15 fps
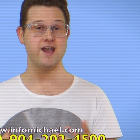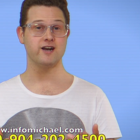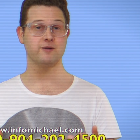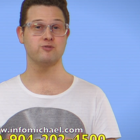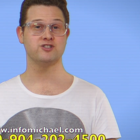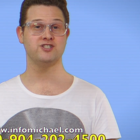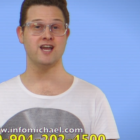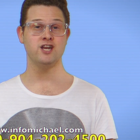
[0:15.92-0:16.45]
Here to
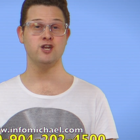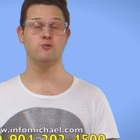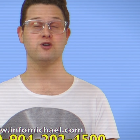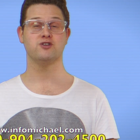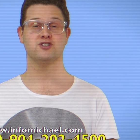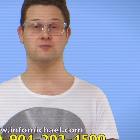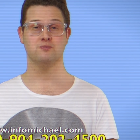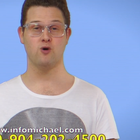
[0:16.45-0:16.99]
present you
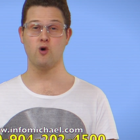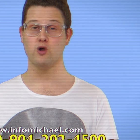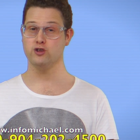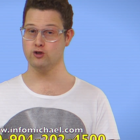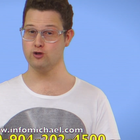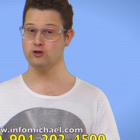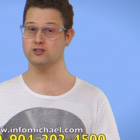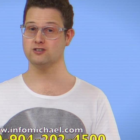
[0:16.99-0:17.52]
with some more
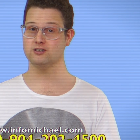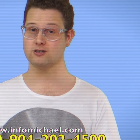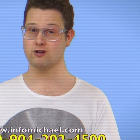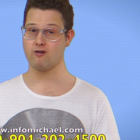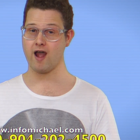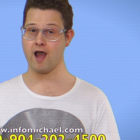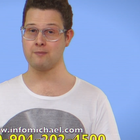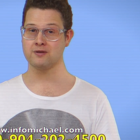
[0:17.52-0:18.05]
useless
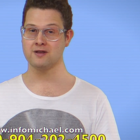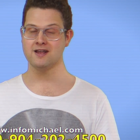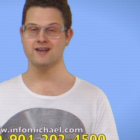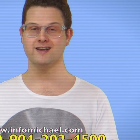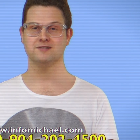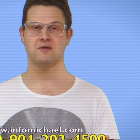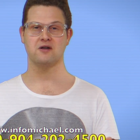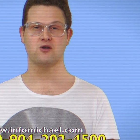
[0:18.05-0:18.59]
crap
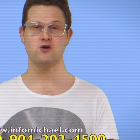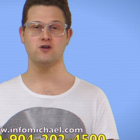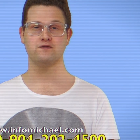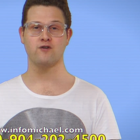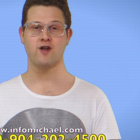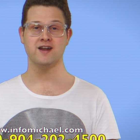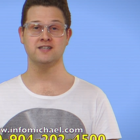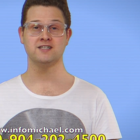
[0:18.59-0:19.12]
is my good
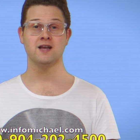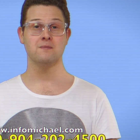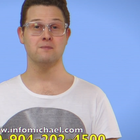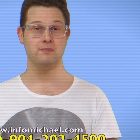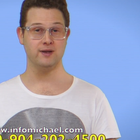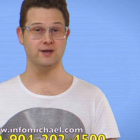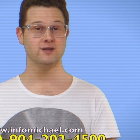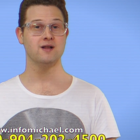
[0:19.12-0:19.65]
friend,
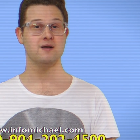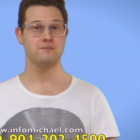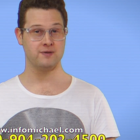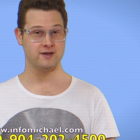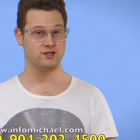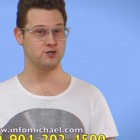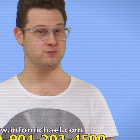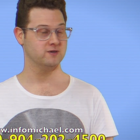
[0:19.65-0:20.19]
Bill
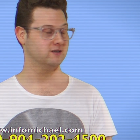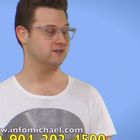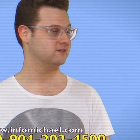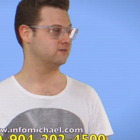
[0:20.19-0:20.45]
Pitchman.